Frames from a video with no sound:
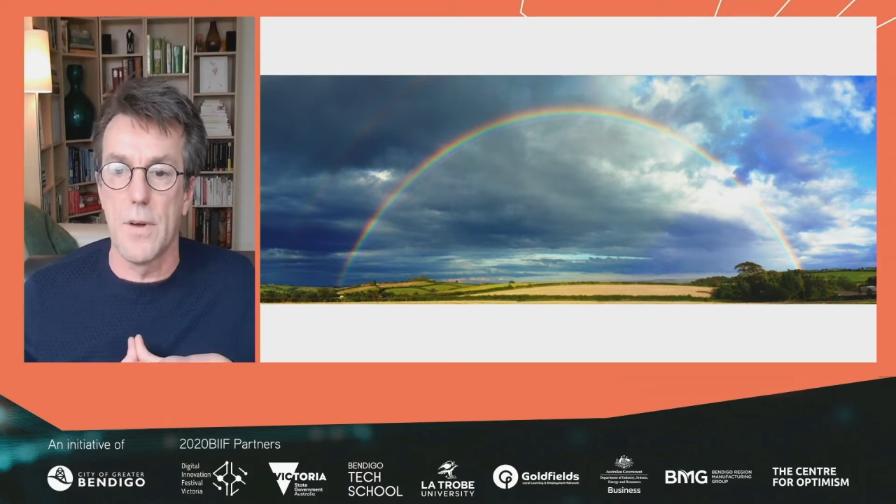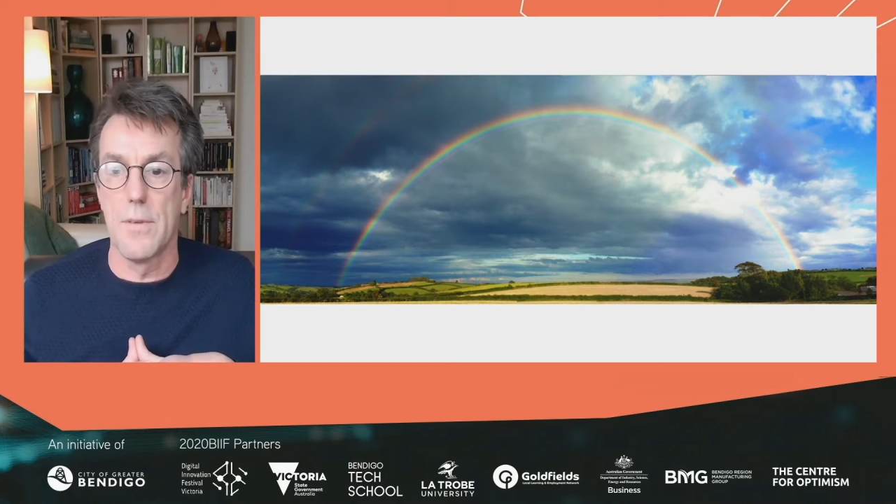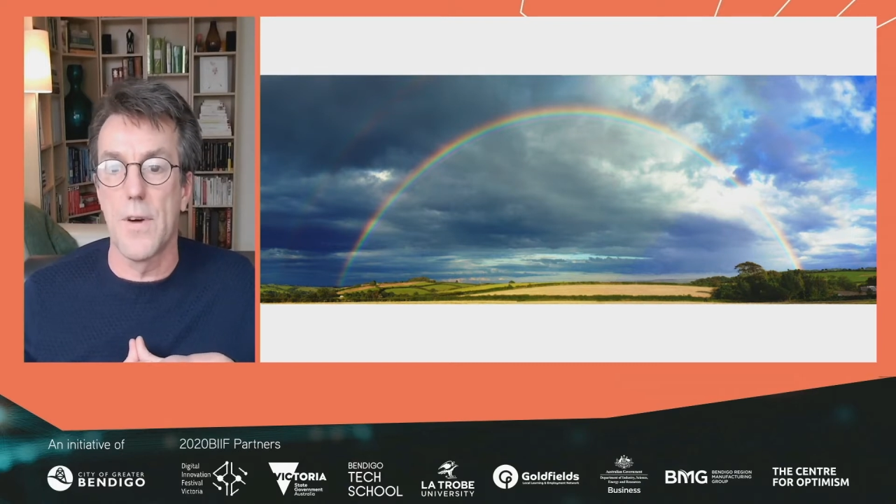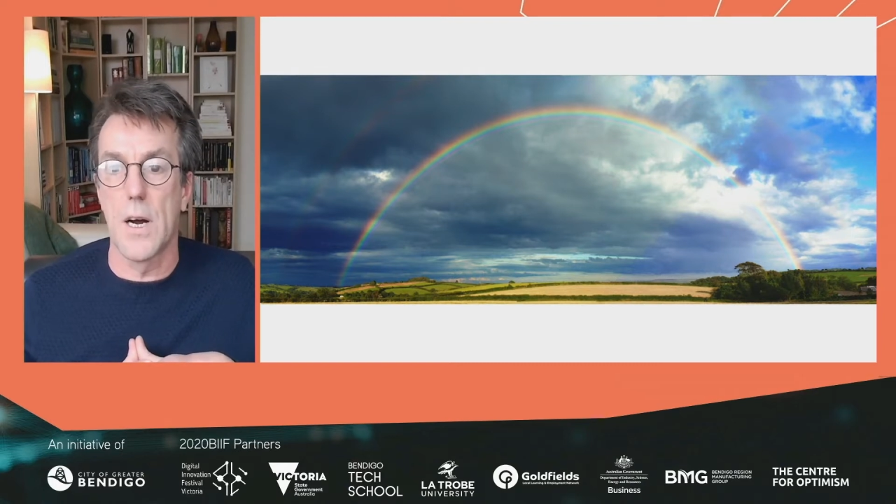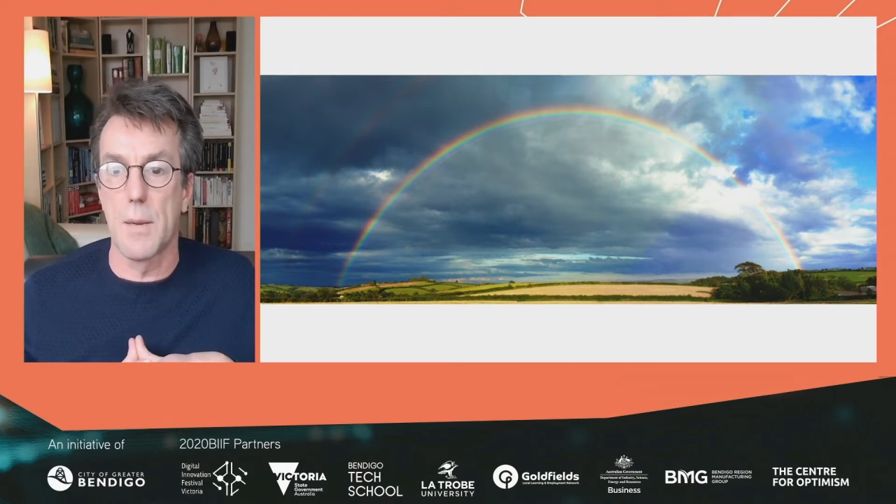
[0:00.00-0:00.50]

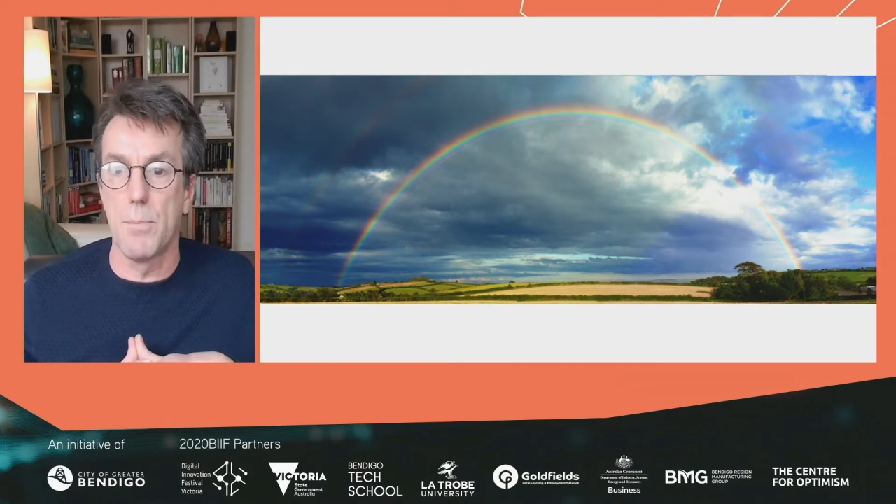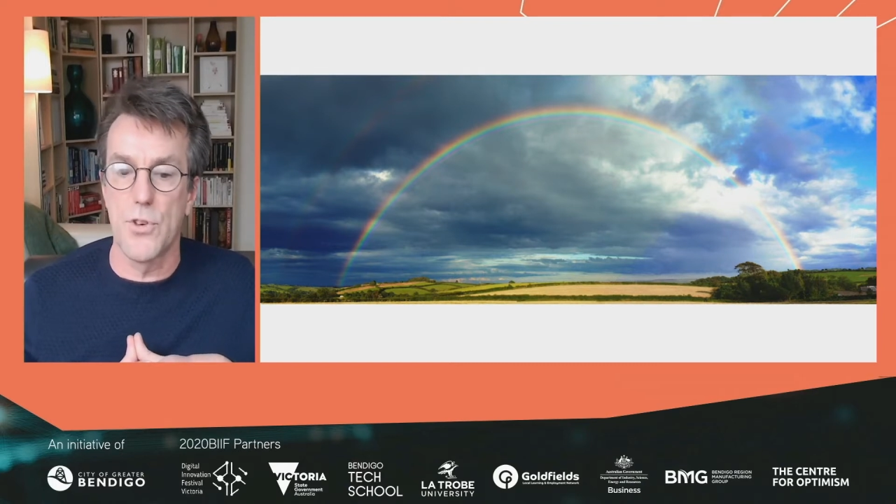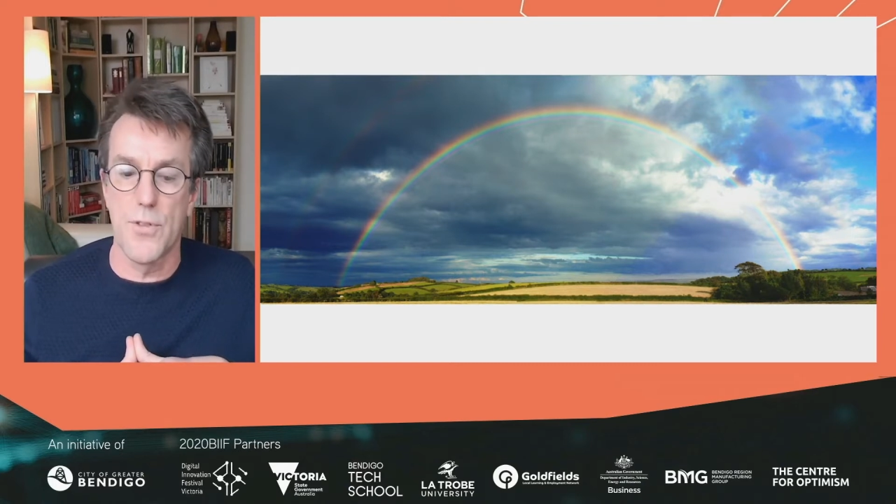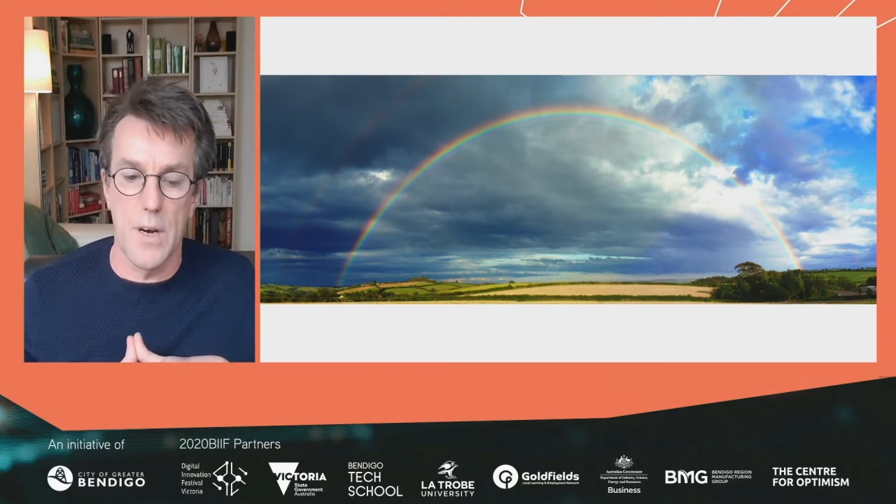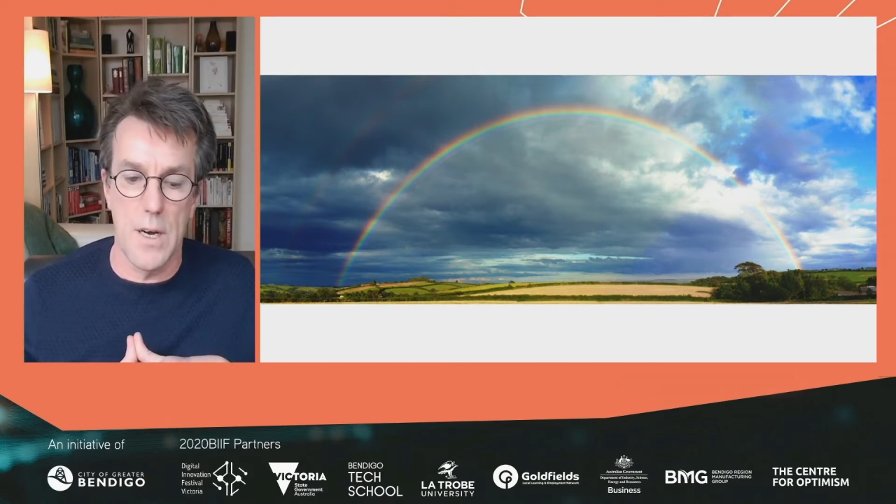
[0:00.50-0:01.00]
fighting
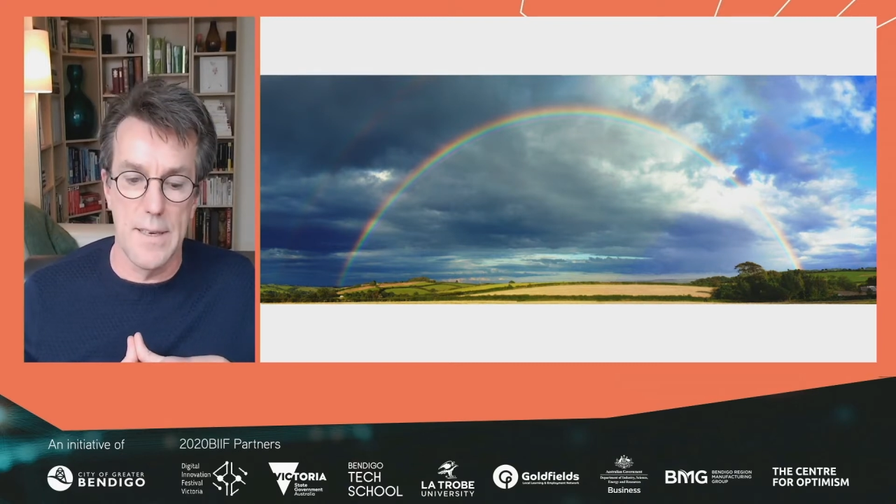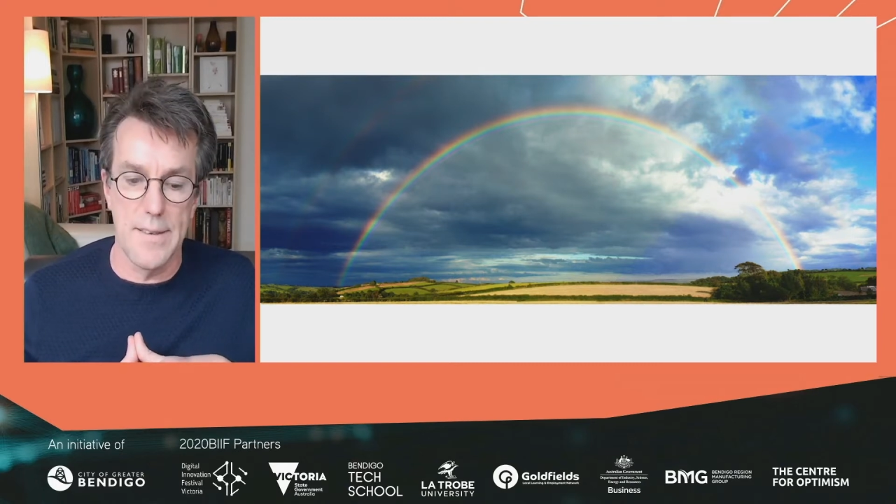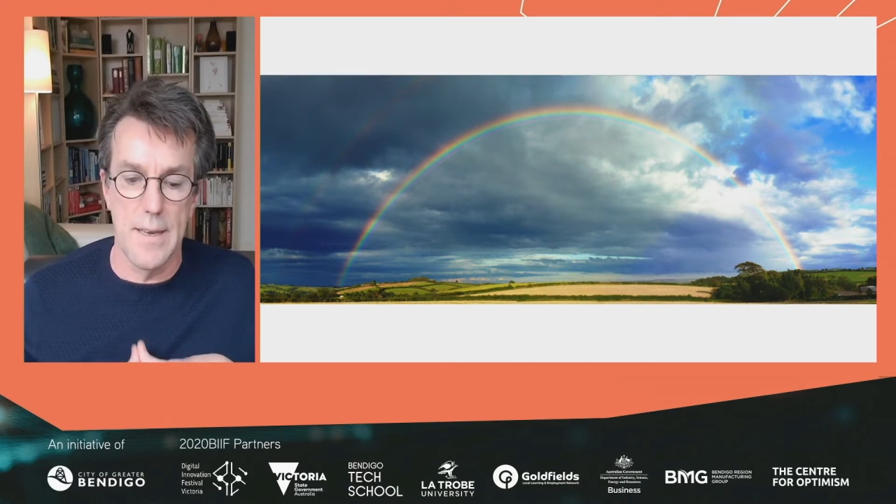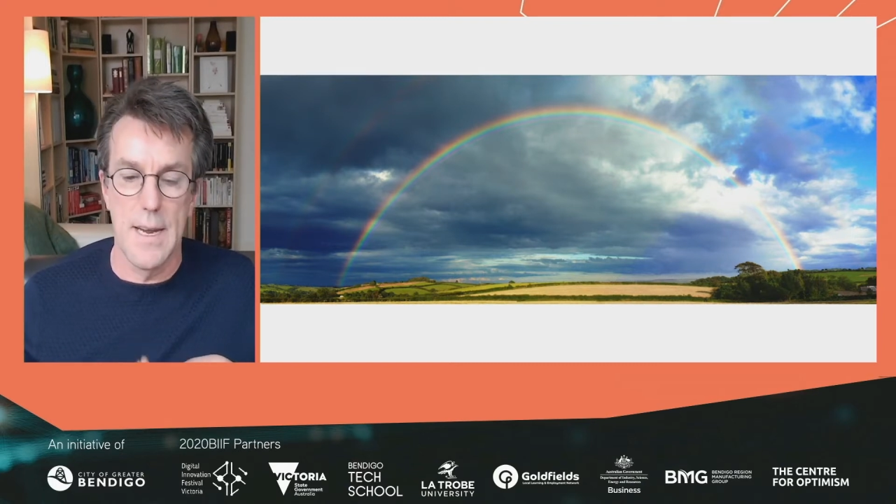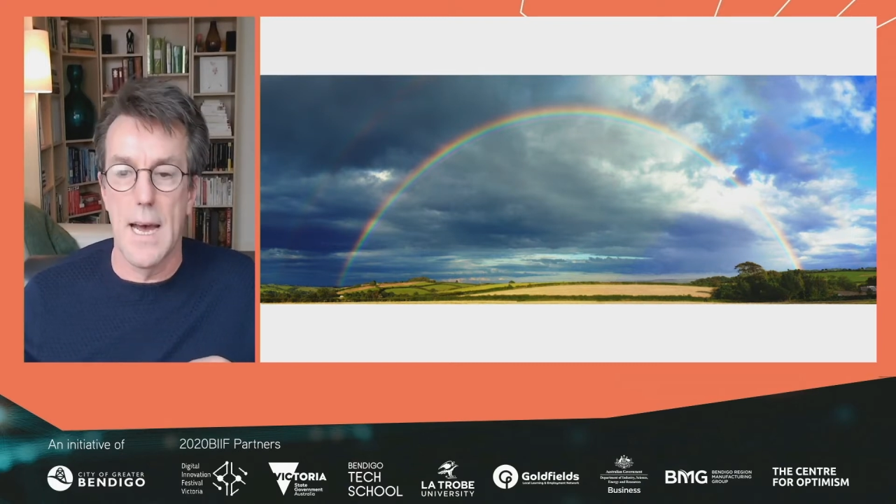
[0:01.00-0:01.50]
bushfires.